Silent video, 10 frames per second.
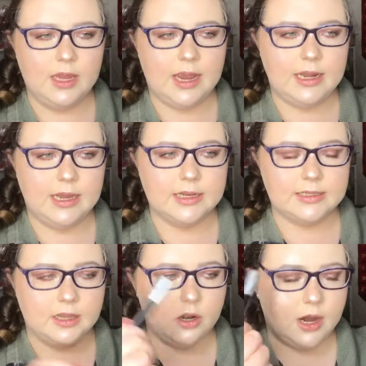thing I need is
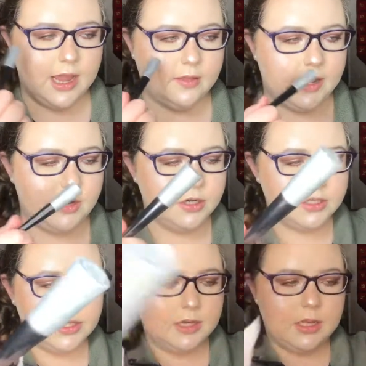glitter eyeliners
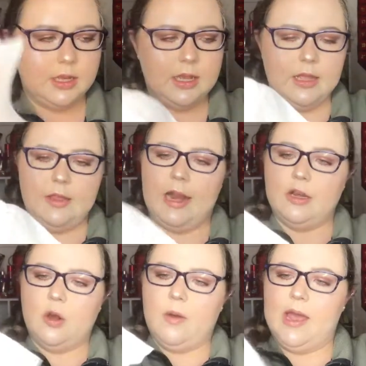that I
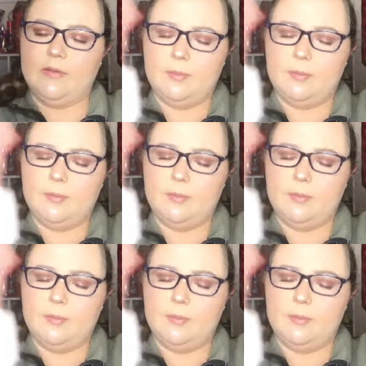don't have